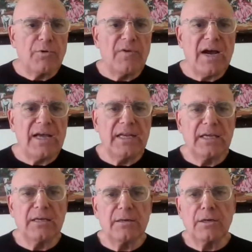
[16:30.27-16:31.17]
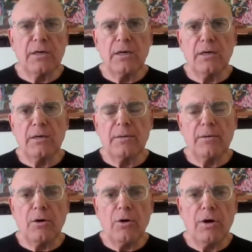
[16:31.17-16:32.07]
providing
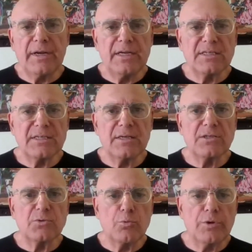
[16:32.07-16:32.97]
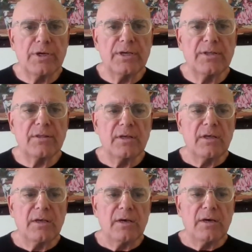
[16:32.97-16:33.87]
audiences with
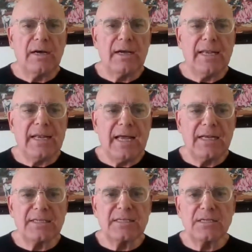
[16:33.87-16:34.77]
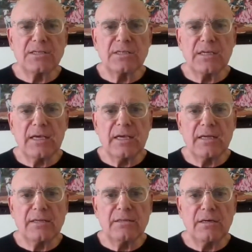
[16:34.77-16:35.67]
analysis
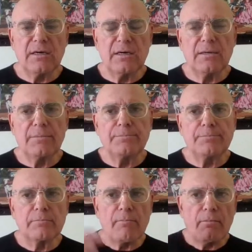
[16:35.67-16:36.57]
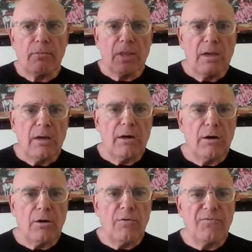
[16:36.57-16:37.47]
and
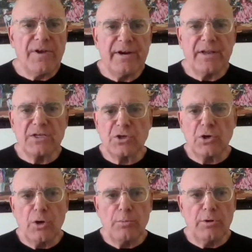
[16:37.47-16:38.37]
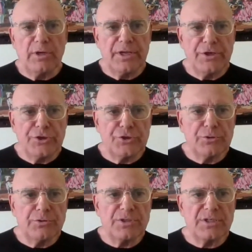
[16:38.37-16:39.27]
of various global
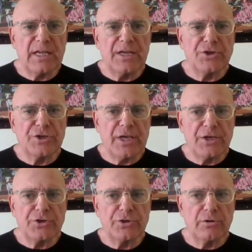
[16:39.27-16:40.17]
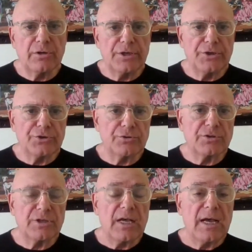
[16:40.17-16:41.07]
issues and educational
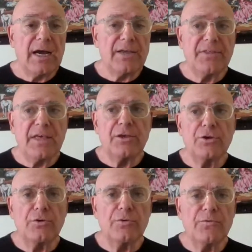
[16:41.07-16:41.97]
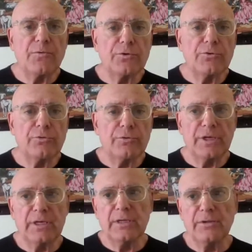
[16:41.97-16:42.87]
issues. I thank you for
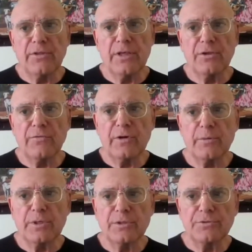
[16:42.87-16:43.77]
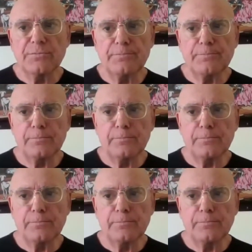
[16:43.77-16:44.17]
tuning in. Thank you very much.